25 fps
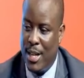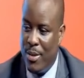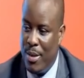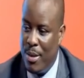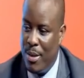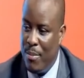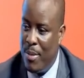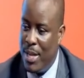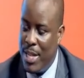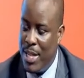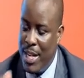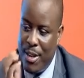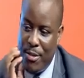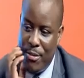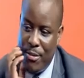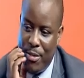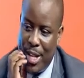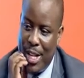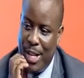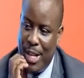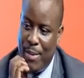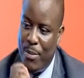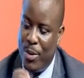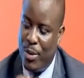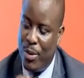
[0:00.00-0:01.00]
remedy
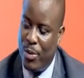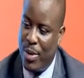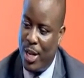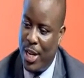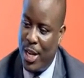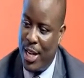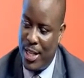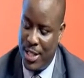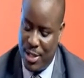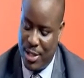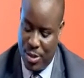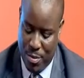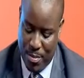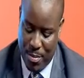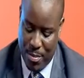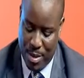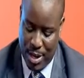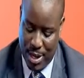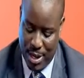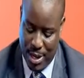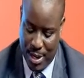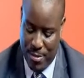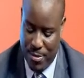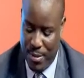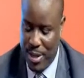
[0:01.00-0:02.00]
available to a
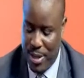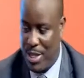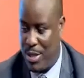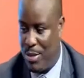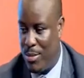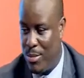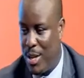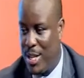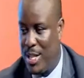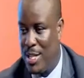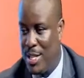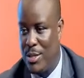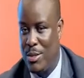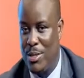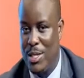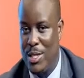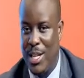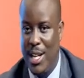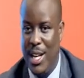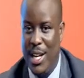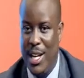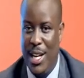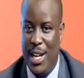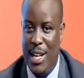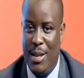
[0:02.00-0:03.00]
customer, the first one is to
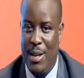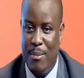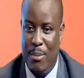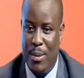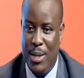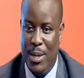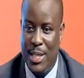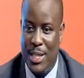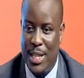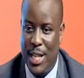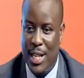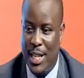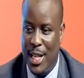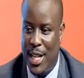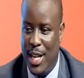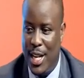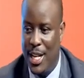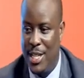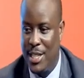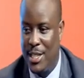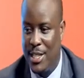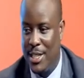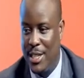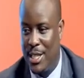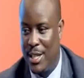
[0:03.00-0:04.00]
surrender the policy and
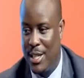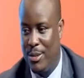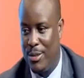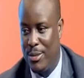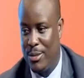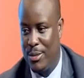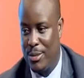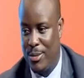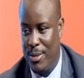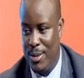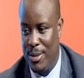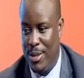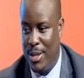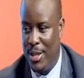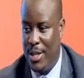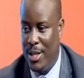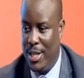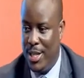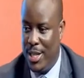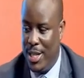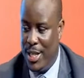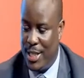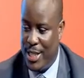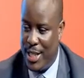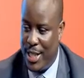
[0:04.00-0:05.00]
cash it out.
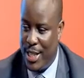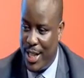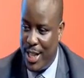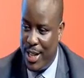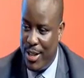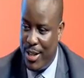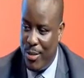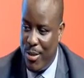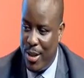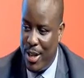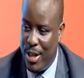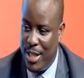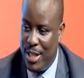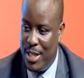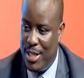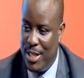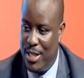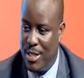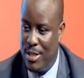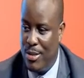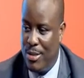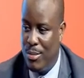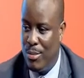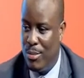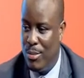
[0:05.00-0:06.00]
The second one
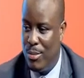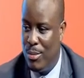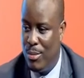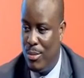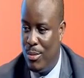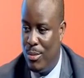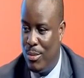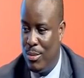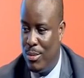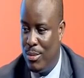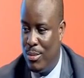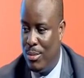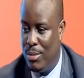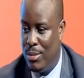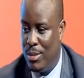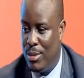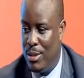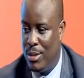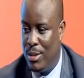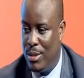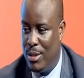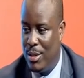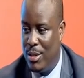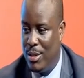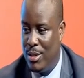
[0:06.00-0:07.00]
is to
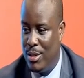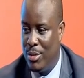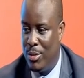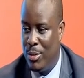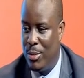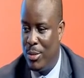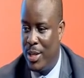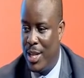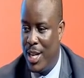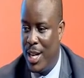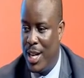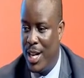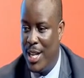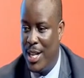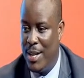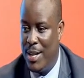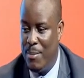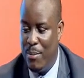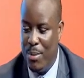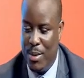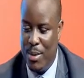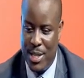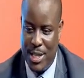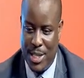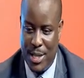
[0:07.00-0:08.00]
regard the
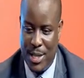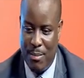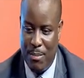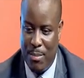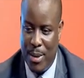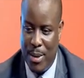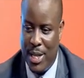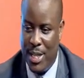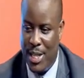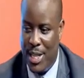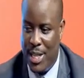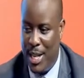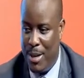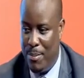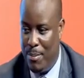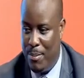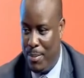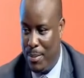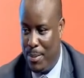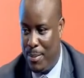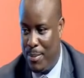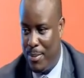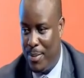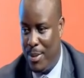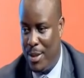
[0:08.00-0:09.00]
policy paid
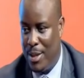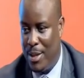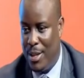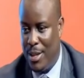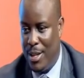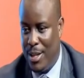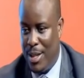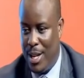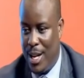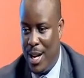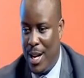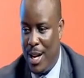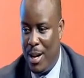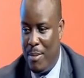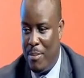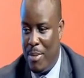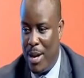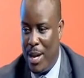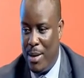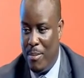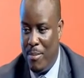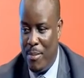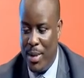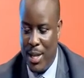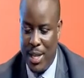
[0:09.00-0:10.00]
up.
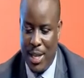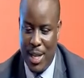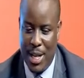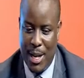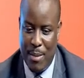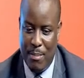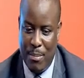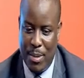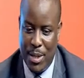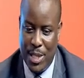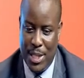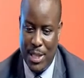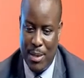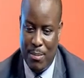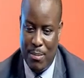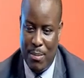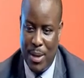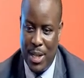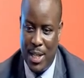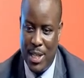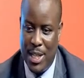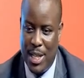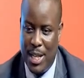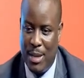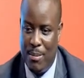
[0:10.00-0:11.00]
By making a policy
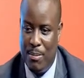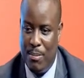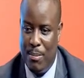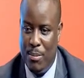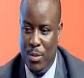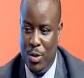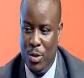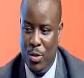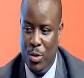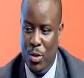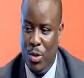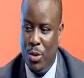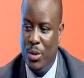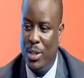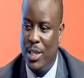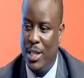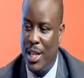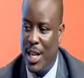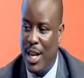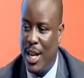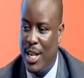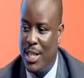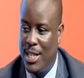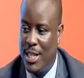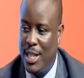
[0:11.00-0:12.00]
paid up, you don't
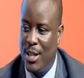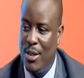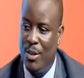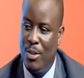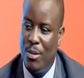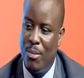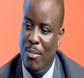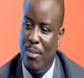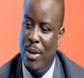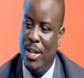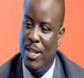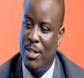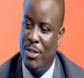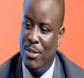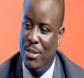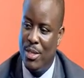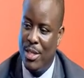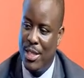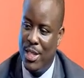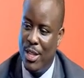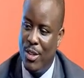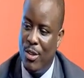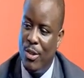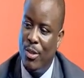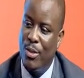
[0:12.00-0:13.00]
cash out, but you
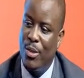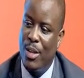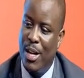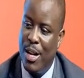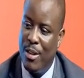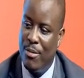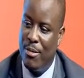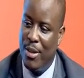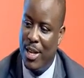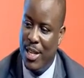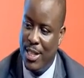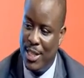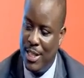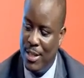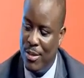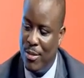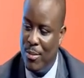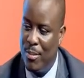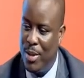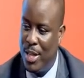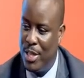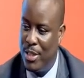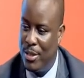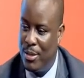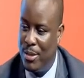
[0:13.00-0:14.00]
stay on cover until
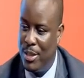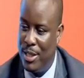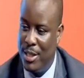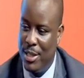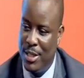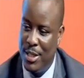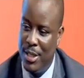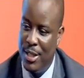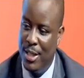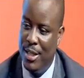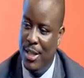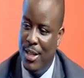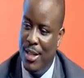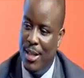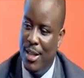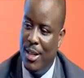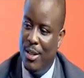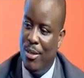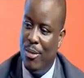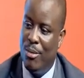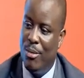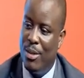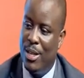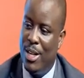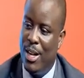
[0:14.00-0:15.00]
maturity
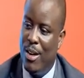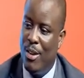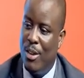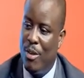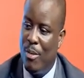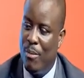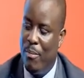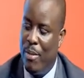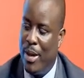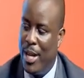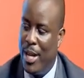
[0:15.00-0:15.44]
without